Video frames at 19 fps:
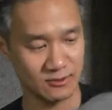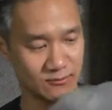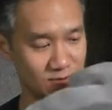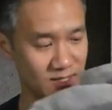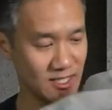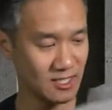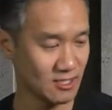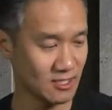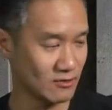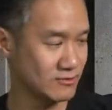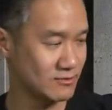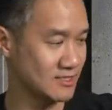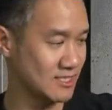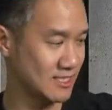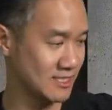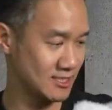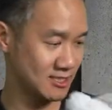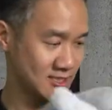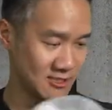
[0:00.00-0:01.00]
it's really
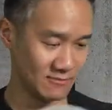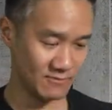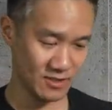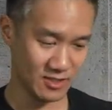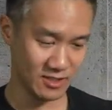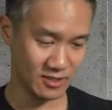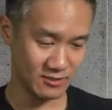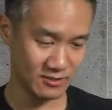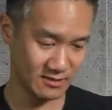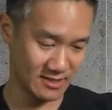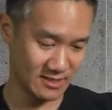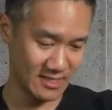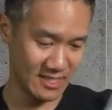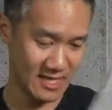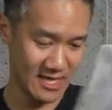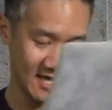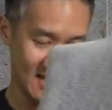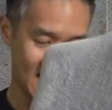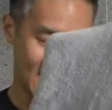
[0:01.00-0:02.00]
cozy, super cozy,
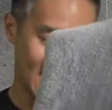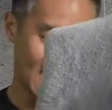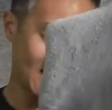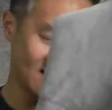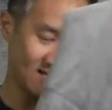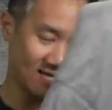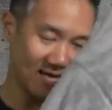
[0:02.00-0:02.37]
and